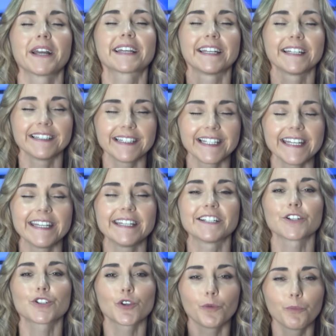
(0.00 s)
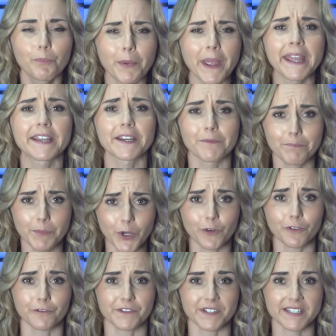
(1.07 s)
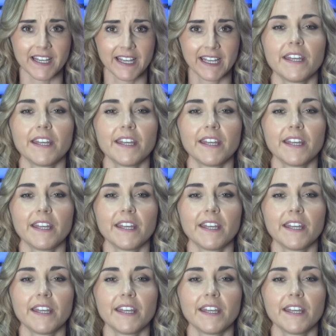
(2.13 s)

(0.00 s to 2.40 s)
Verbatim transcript: can lead to big moves.